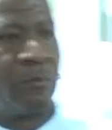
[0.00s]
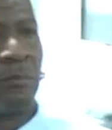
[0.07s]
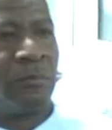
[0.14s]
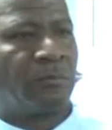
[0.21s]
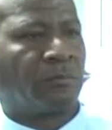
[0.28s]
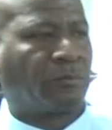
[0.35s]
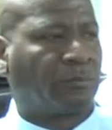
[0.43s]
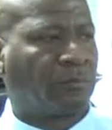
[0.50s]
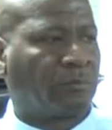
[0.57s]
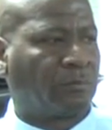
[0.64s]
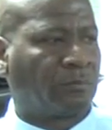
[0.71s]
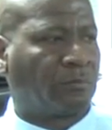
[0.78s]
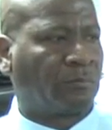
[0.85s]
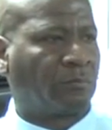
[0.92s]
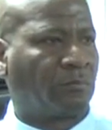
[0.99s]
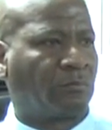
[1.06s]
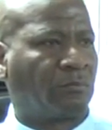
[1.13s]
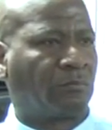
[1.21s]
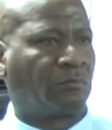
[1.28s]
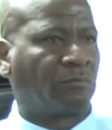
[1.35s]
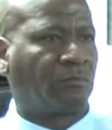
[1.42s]

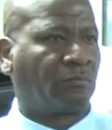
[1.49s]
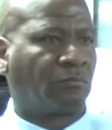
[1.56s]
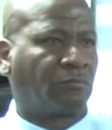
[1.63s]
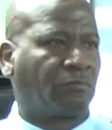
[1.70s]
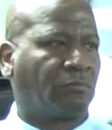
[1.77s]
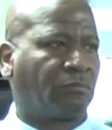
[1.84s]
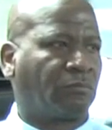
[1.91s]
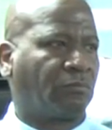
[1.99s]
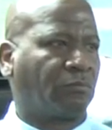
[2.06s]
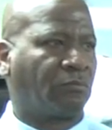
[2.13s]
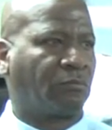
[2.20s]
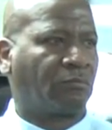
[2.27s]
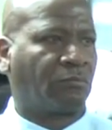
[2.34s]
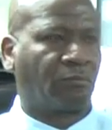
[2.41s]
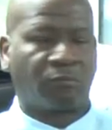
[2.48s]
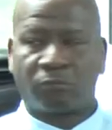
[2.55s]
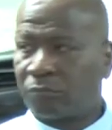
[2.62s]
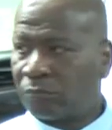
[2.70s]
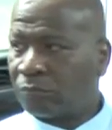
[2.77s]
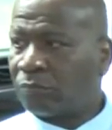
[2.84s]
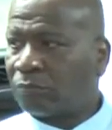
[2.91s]

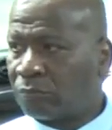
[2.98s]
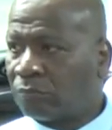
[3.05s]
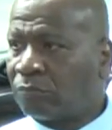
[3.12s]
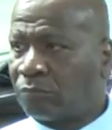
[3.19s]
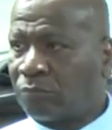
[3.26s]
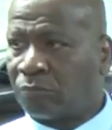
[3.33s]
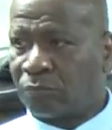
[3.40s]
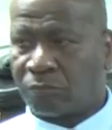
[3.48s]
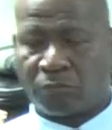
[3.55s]
(silent)